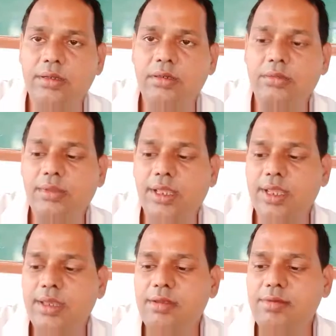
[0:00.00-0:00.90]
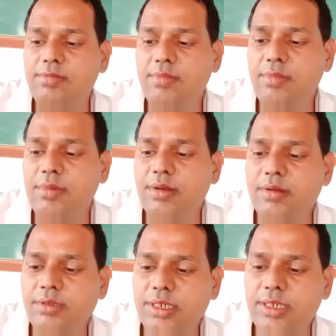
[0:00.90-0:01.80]
then
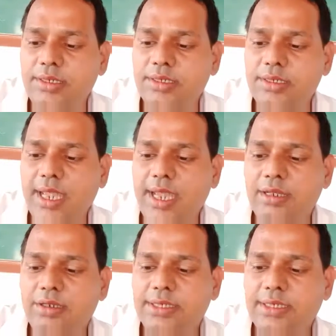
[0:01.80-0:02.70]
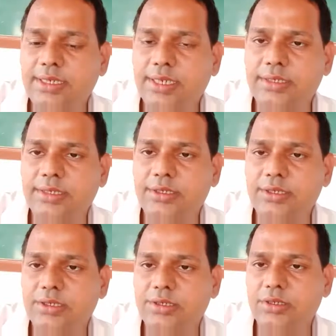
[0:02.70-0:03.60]
E is the Galois
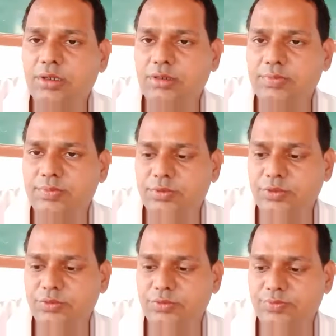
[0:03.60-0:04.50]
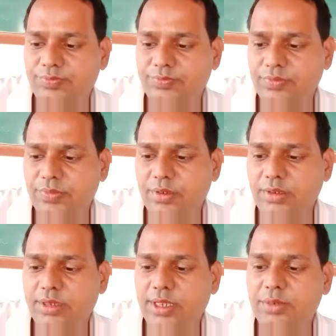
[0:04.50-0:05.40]
extensions of q.
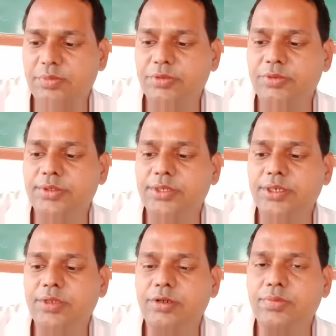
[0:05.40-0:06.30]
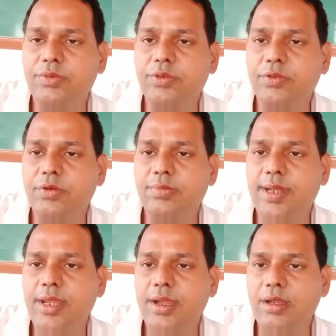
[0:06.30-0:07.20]
Therefore, G of
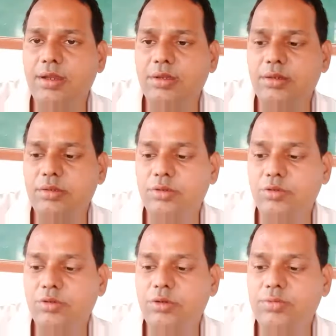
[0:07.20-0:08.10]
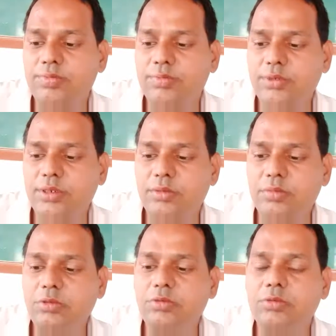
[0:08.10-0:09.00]
q of
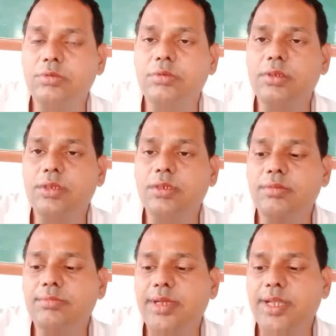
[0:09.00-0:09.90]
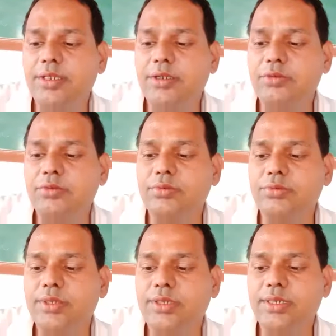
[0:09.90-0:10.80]
w by q
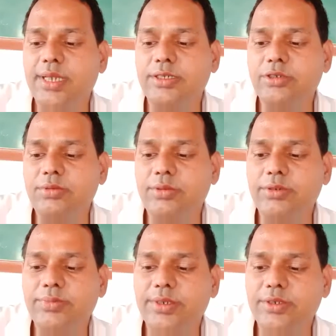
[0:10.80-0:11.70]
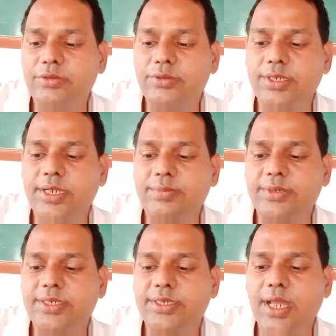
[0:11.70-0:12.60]
is isomorphic to
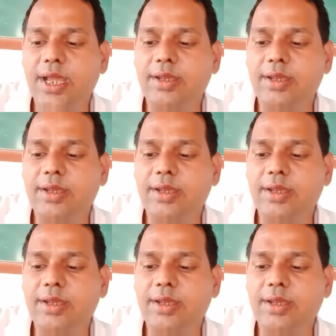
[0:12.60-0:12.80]
Zp star,